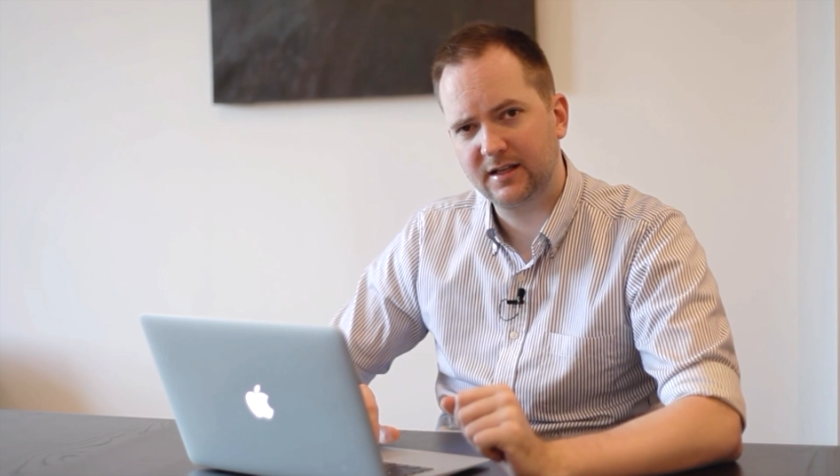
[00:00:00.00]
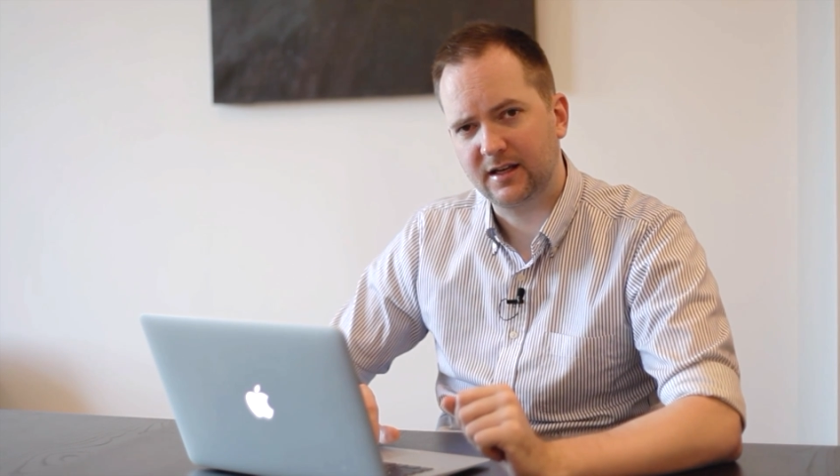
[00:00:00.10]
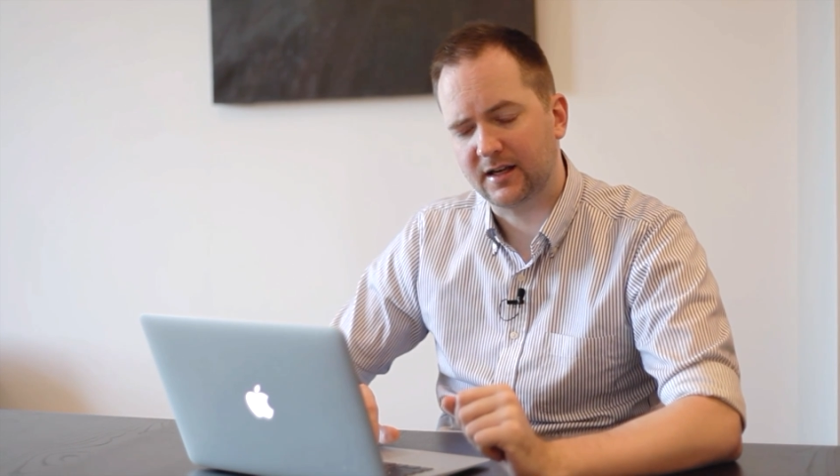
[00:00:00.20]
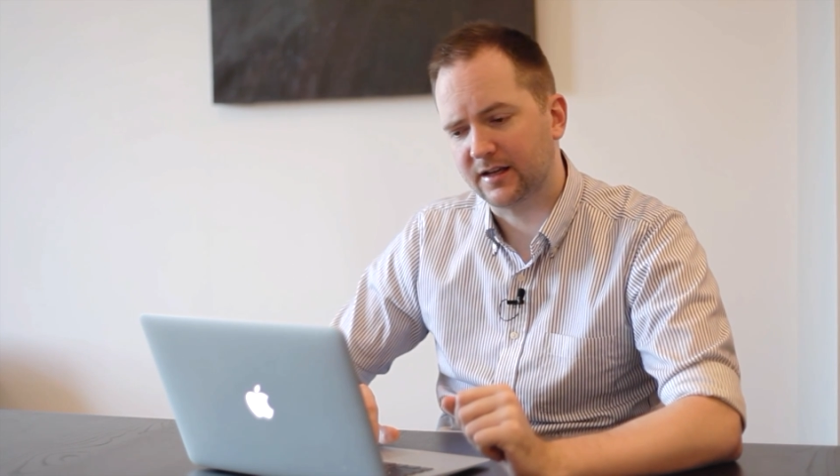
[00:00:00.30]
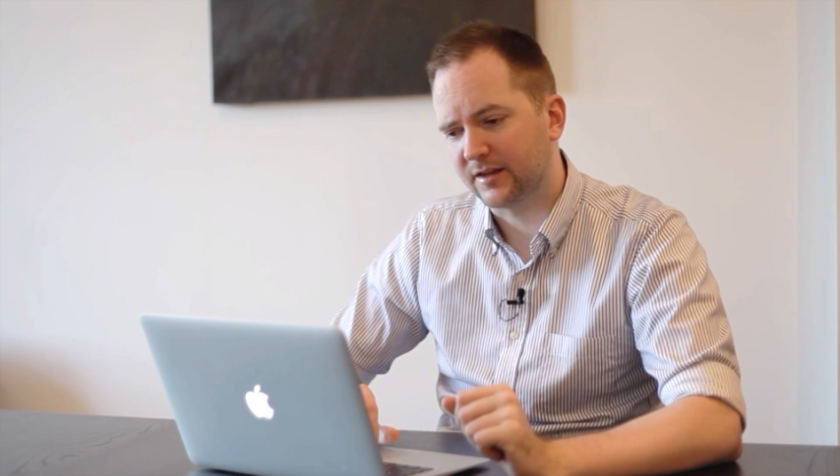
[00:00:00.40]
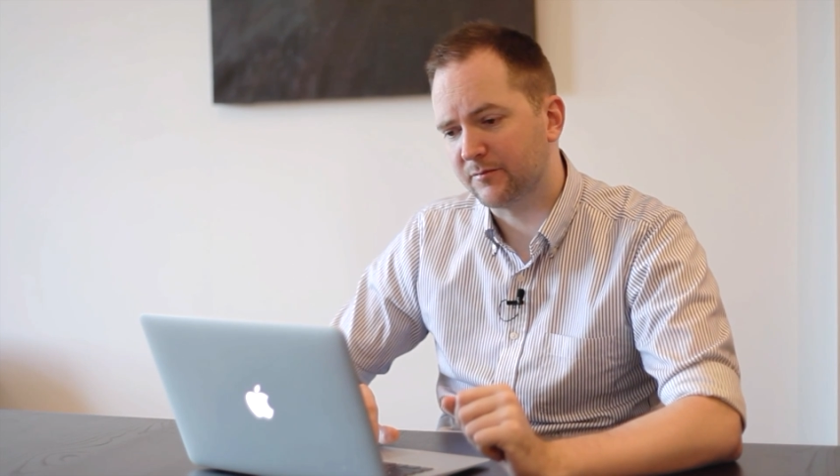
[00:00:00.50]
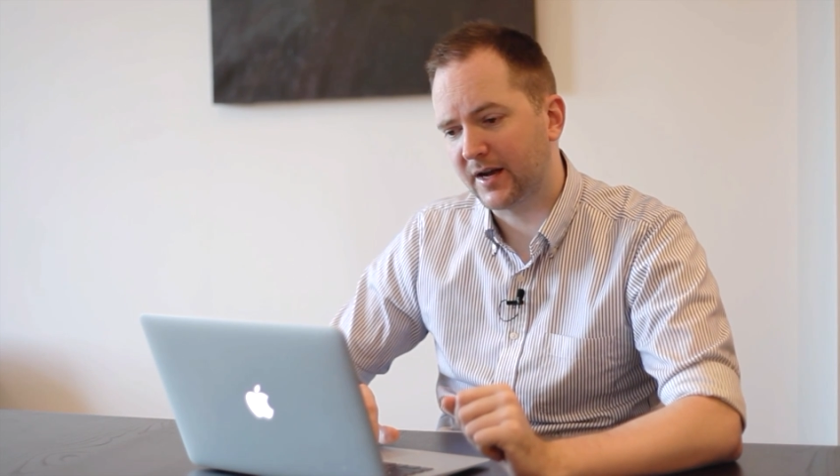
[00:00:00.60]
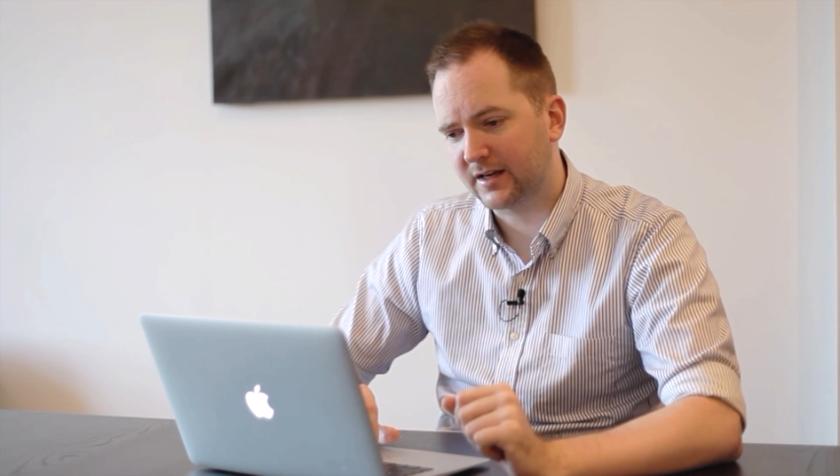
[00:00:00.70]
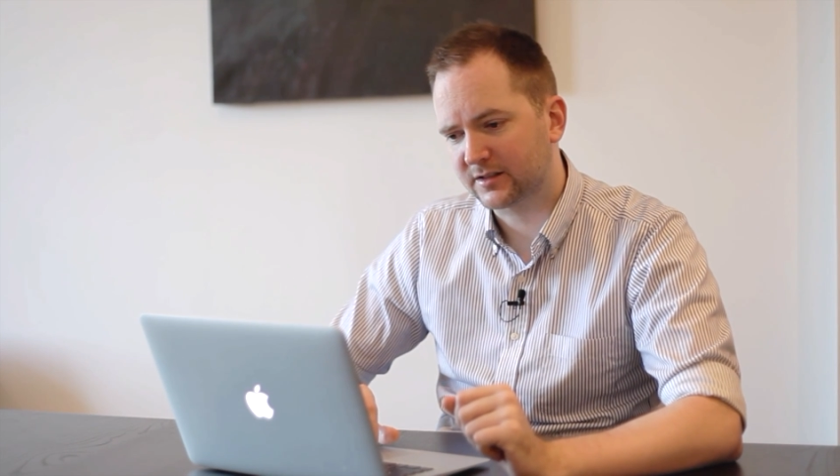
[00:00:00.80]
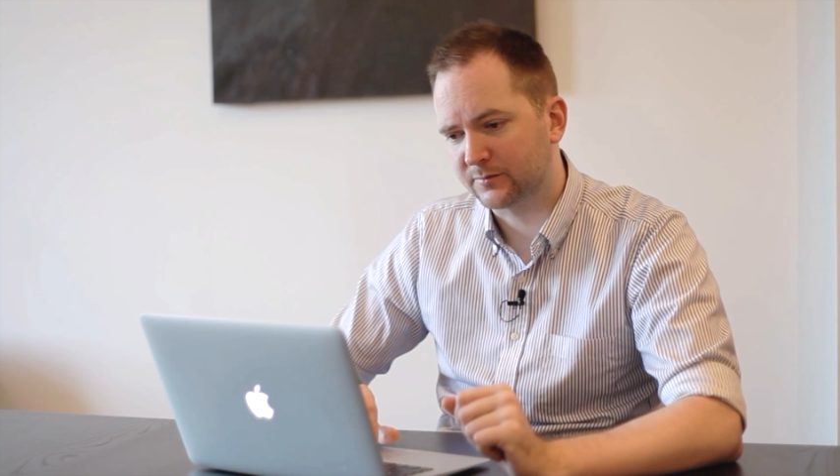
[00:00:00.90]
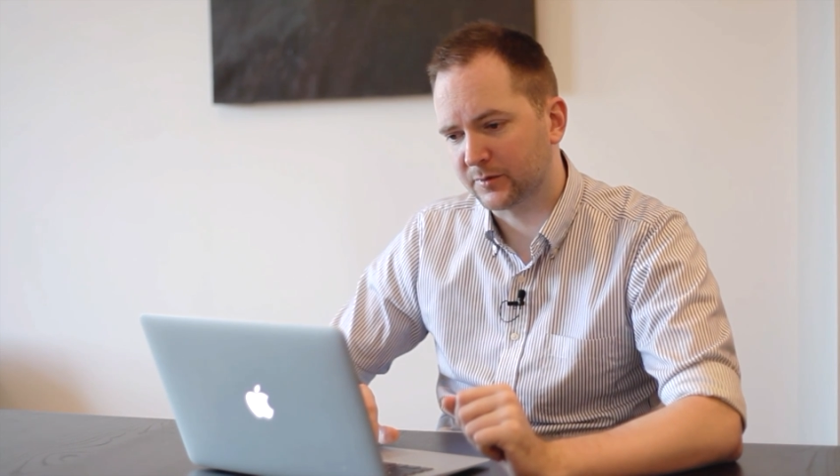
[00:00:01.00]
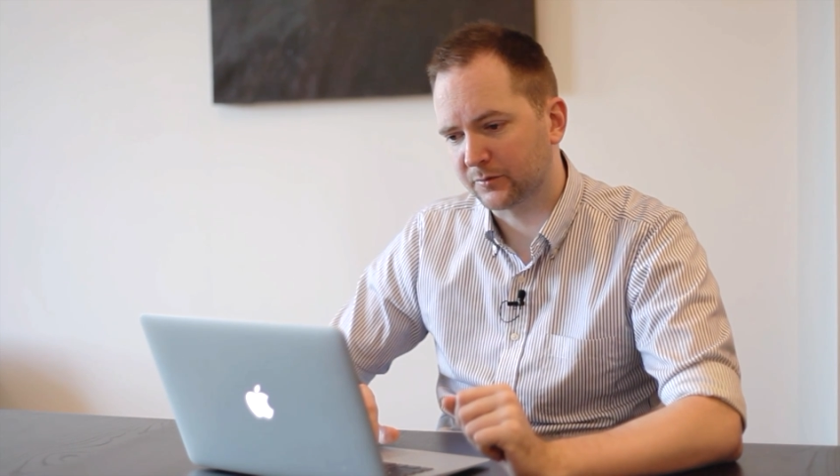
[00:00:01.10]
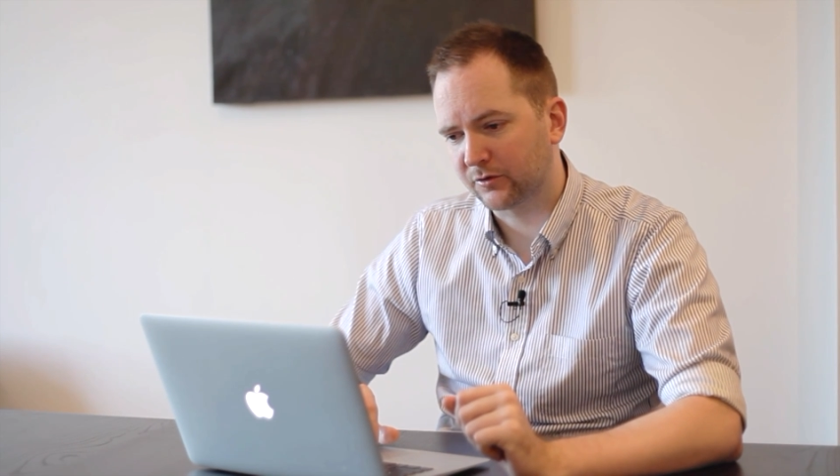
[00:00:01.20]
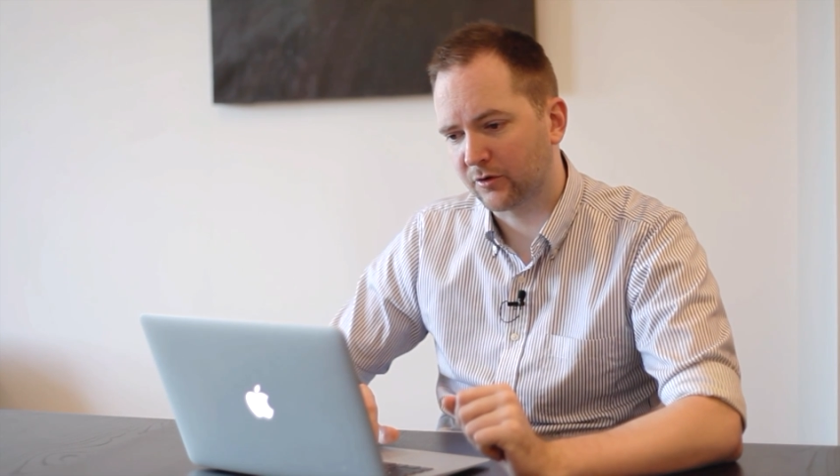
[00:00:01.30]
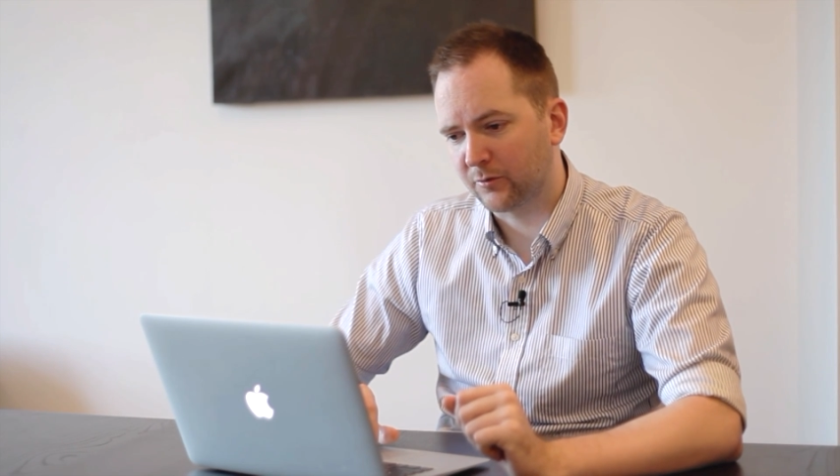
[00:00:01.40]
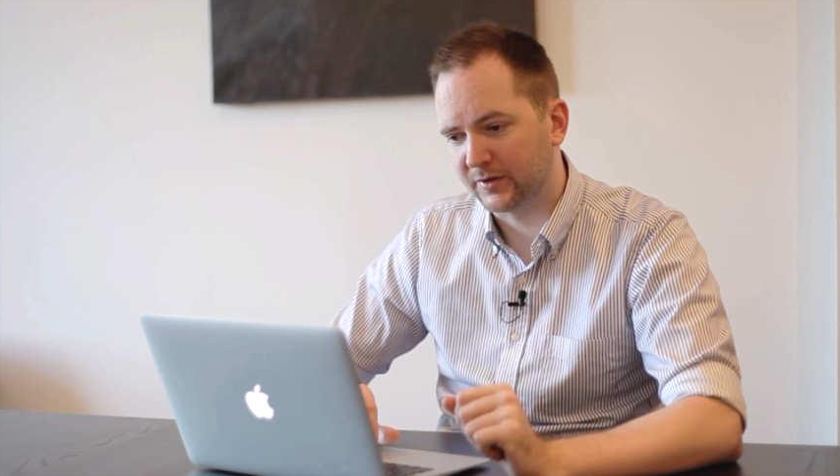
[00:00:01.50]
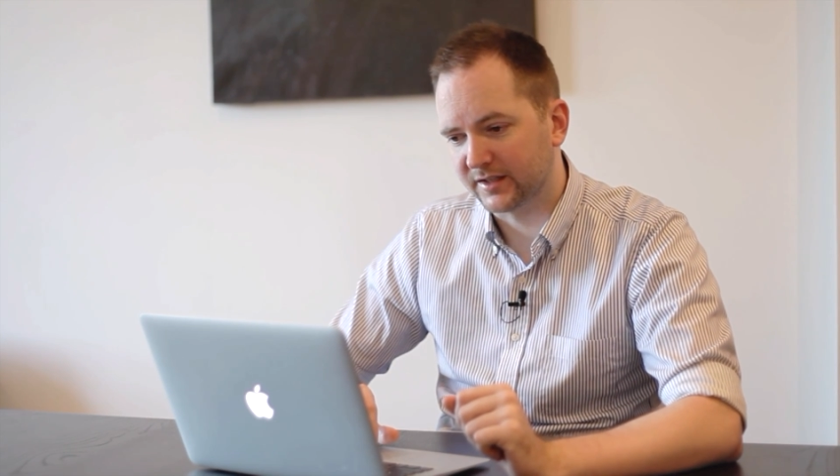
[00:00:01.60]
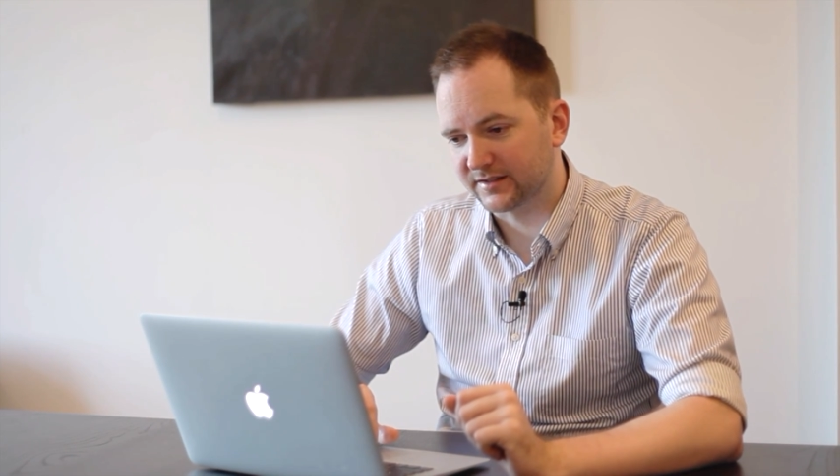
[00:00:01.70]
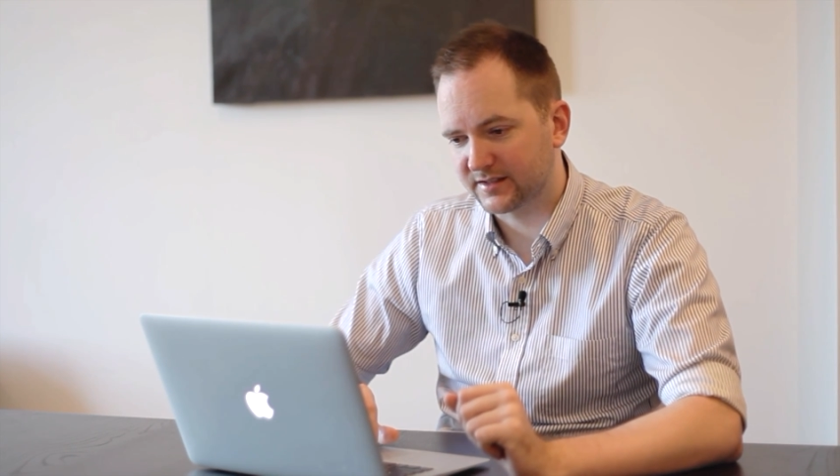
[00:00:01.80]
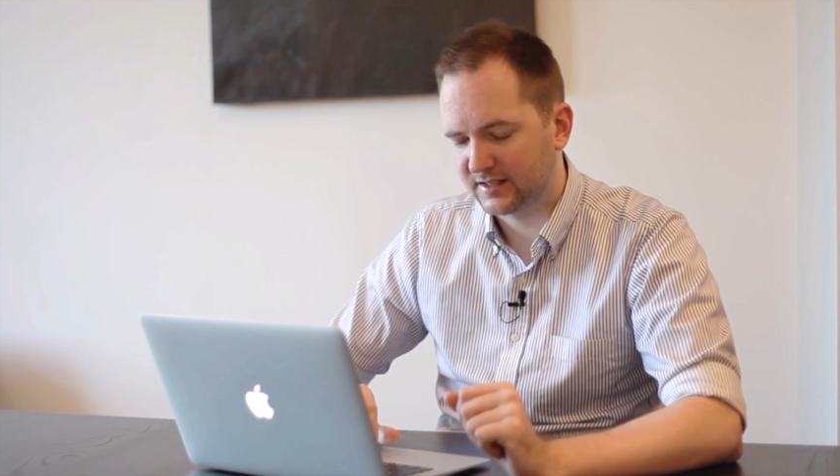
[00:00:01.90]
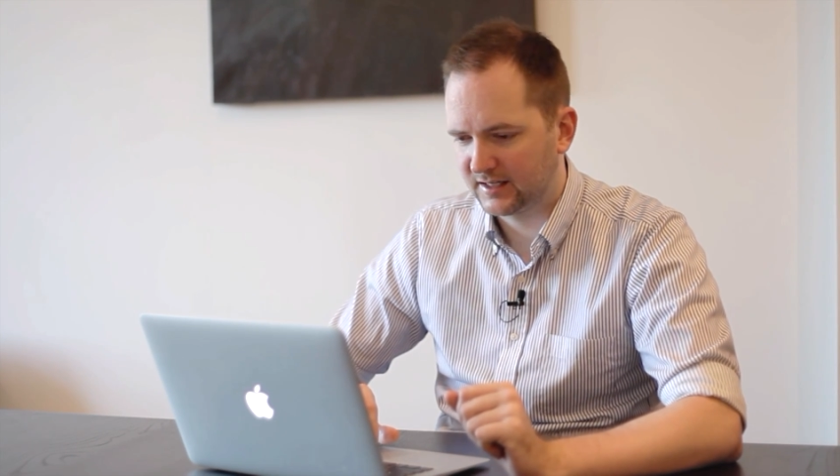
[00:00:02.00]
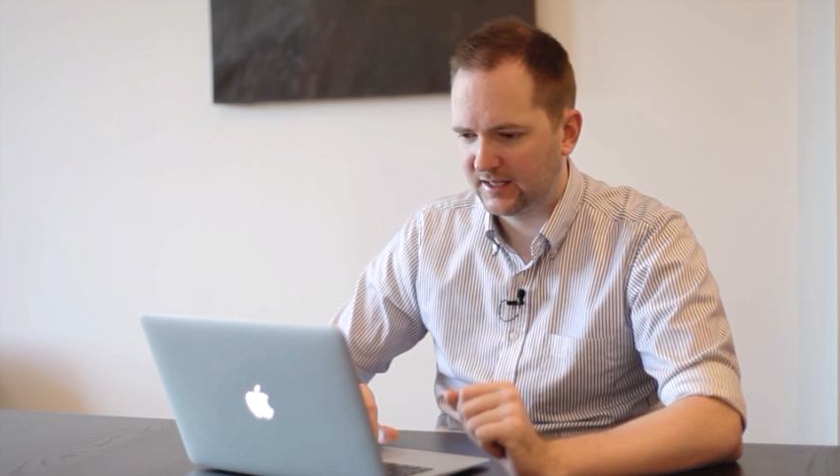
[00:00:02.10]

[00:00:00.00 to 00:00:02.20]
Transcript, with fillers: the maximum chrominance